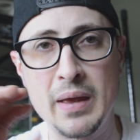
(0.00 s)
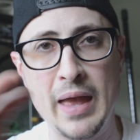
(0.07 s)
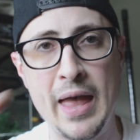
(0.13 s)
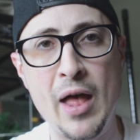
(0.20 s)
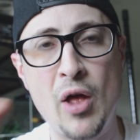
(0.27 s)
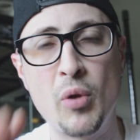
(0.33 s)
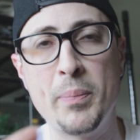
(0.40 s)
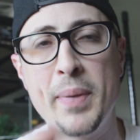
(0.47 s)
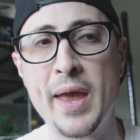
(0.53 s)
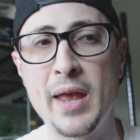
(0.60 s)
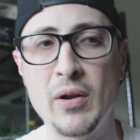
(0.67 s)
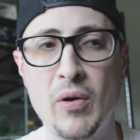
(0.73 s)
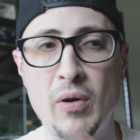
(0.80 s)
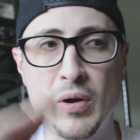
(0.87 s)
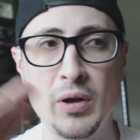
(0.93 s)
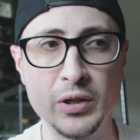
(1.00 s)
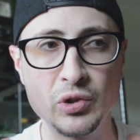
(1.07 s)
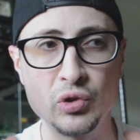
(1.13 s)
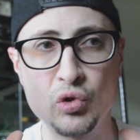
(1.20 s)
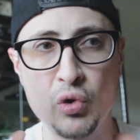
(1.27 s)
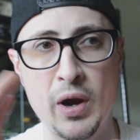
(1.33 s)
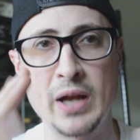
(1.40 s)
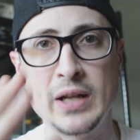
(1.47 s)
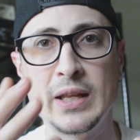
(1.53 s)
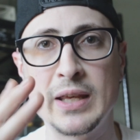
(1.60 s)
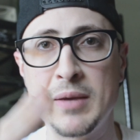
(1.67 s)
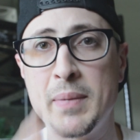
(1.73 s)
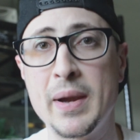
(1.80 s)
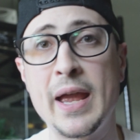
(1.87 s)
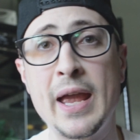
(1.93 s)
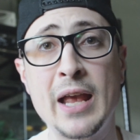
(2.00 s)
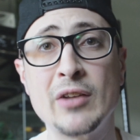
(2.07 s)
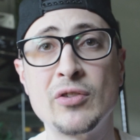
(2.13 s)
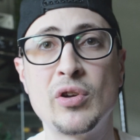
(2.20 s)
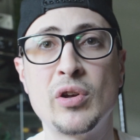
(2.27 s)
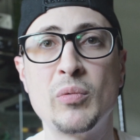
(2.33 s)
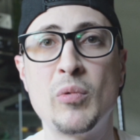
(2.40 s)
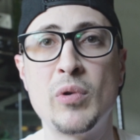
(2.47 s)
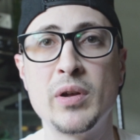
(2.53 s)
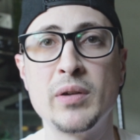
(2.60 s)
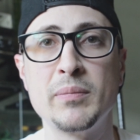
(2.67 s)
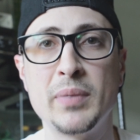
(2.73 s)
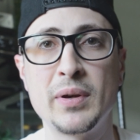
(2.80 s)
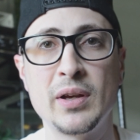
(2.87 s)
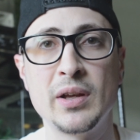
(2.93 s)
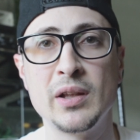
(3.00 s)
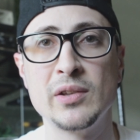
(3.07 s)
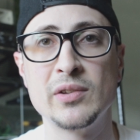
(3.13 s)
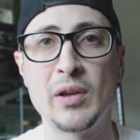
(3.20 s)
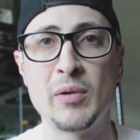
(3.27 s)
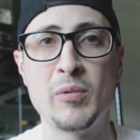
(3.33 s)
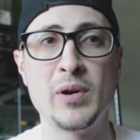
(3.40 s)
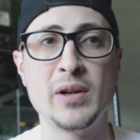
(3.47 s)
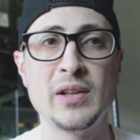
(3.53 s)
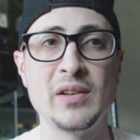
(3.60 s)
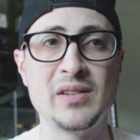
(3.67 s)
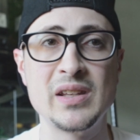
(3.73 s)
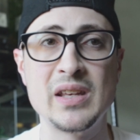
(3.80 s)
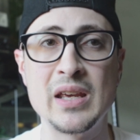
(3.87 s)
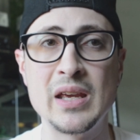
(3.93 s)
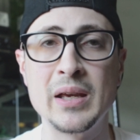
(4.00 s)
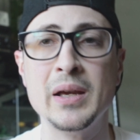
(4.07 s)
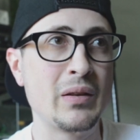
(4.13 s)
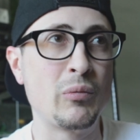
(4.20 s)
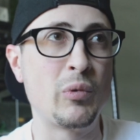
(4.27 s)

hell-bent on trying to get my hands on one because I wanted to see